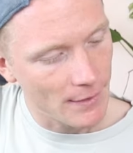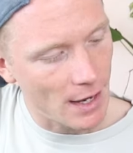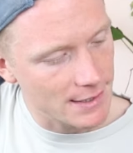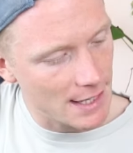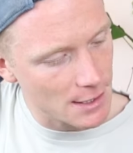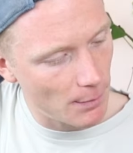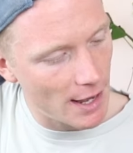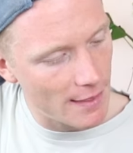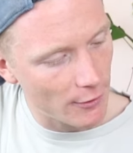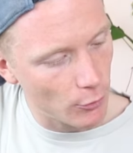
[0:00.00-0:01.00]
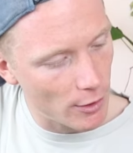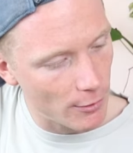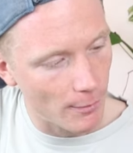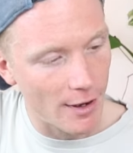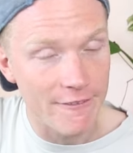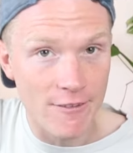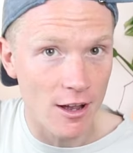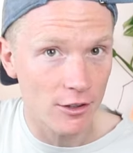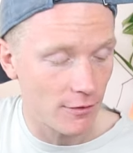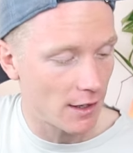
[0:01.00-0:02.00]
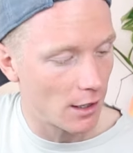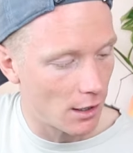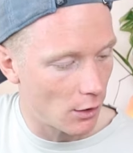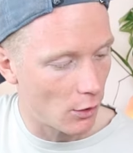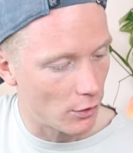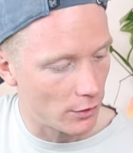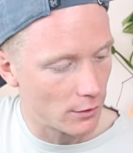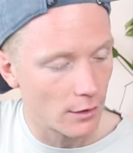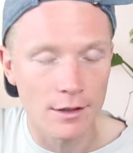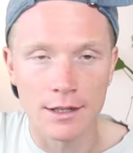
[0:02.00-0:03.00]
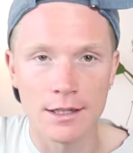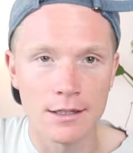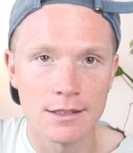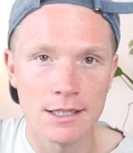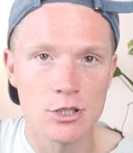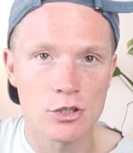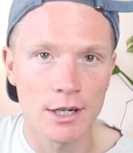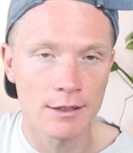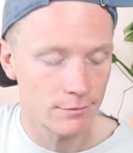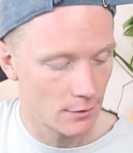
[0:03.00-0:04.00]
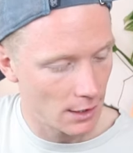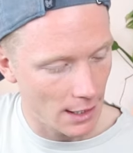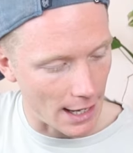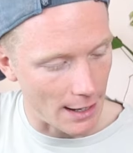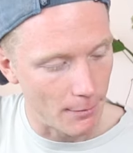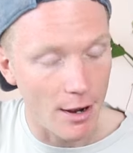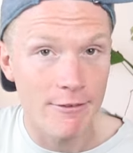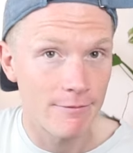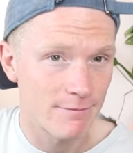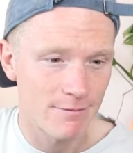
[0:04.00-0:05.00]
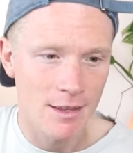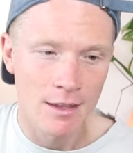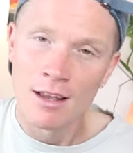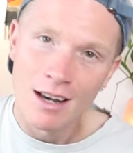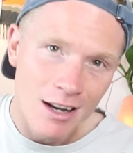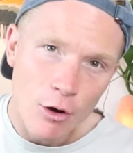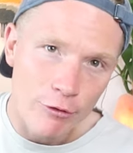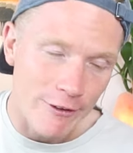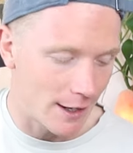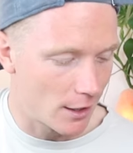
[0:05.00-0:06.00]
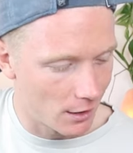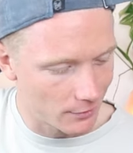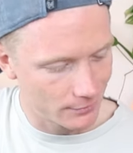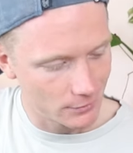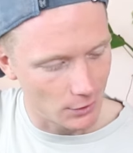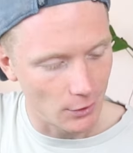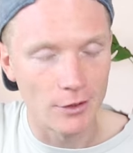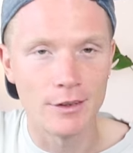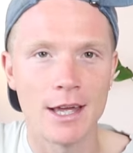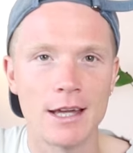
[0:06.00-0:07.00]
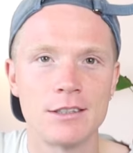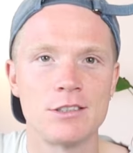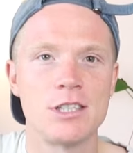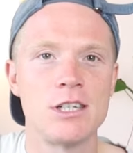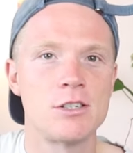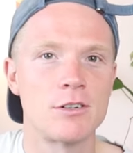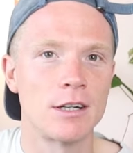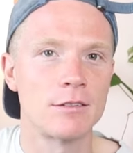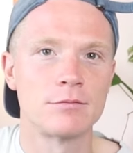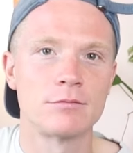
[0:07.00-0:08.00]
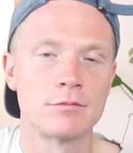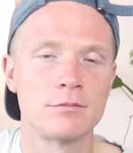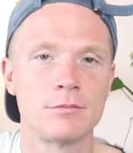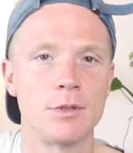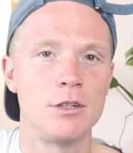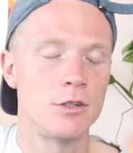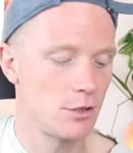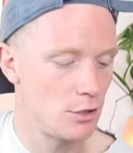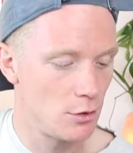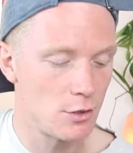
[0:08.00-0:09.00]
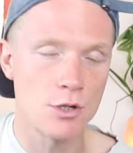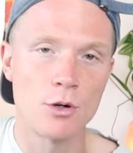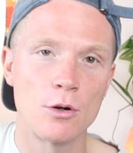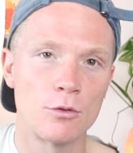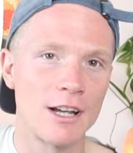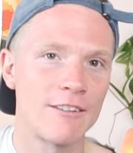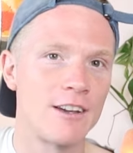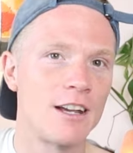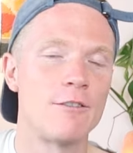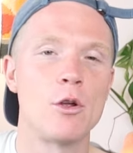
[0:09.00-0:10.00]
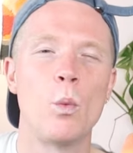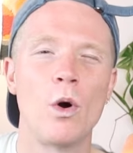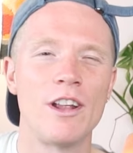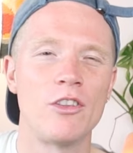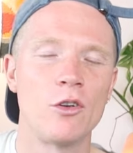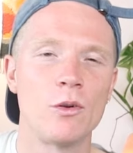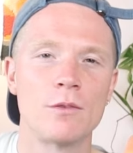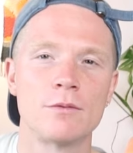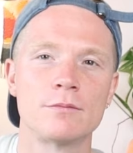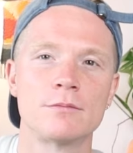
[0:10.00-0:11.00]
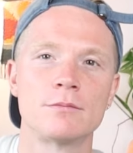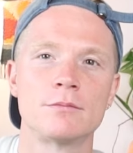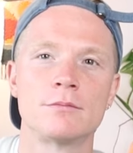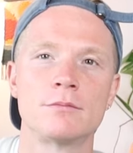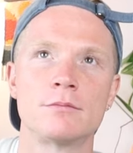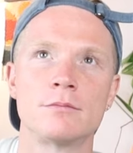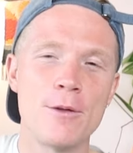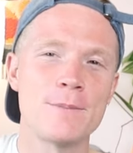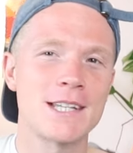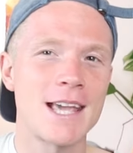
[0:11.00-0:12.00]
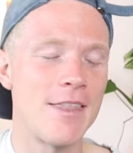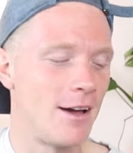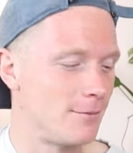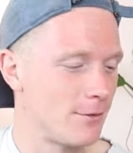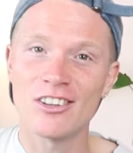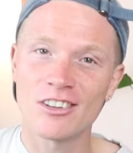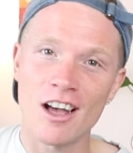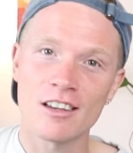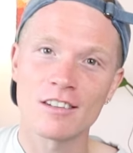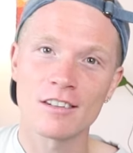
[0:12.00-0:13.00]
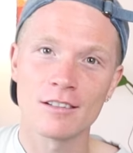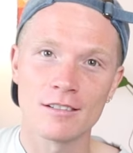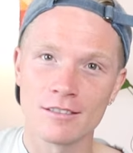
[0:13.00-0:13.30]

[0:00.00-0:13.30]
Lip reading: I tend to play this with my first finger on the D string and my little finger on that G string, but you could use your ring finger if you wanted to. So put them together: E sus,